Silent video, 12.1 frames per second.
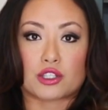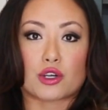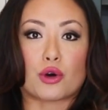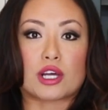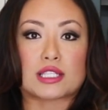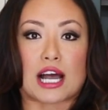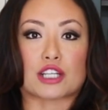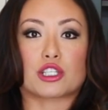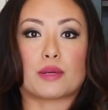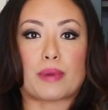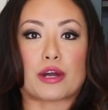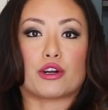So it's
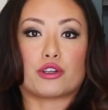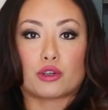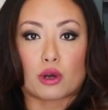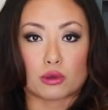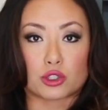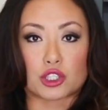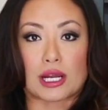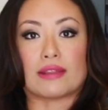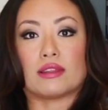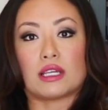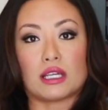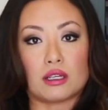actually better you go
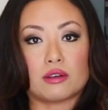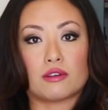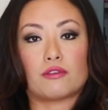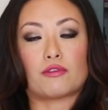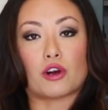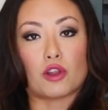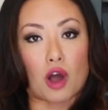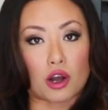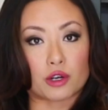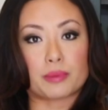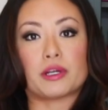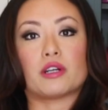gently for a
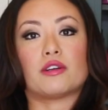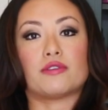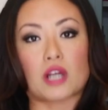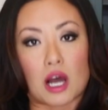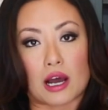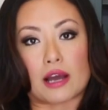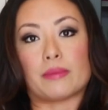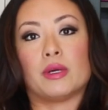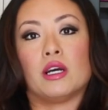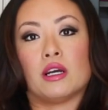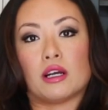longer period of time,